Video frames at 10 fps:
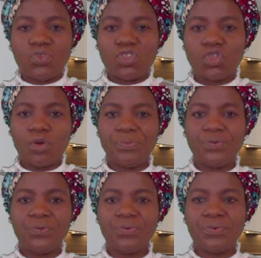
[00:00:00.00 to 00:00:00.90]
stop
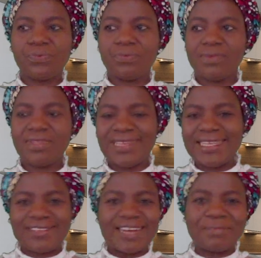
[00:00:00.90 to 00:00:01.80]
you. The
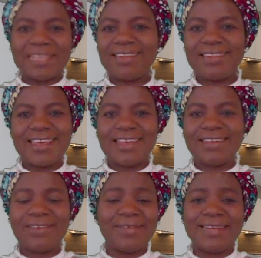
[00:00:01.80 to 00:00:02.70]
traps are there.
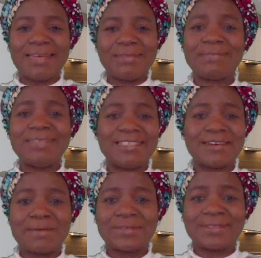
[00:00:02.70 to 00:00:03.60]
They call them speed
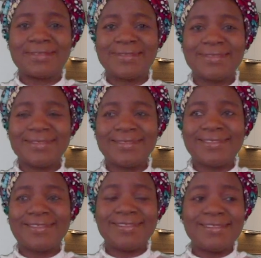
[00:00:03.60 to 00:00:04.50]
traps.
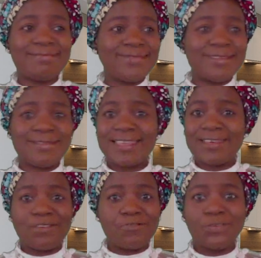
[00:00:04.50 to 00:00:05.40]
You
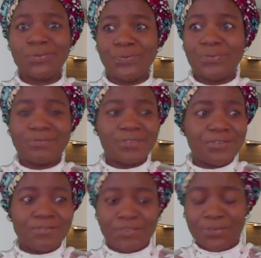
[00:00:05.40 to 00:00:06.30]
take your photo
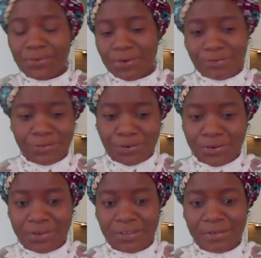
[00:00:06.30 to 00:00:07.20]
of
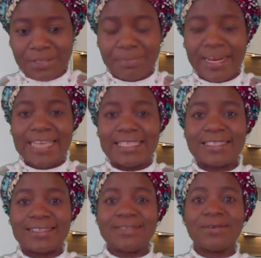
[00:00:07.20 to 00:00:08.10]
your plate
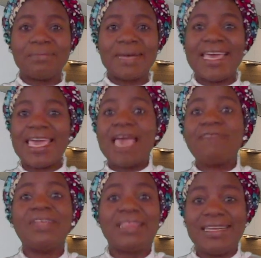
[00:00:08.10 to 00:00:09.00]
number,
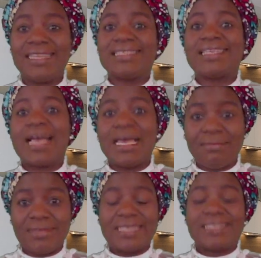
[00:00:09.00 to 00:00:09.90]
every the time,
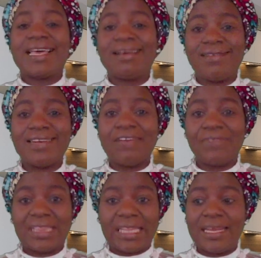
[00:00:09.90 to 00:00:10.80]
the second,
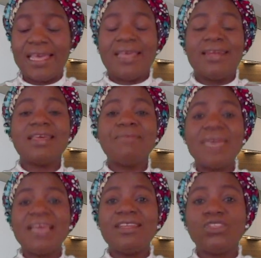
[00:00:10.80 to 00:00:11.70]
everything. They
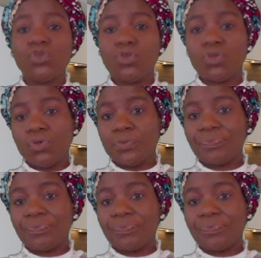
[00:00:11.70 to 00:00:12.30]
mail it to you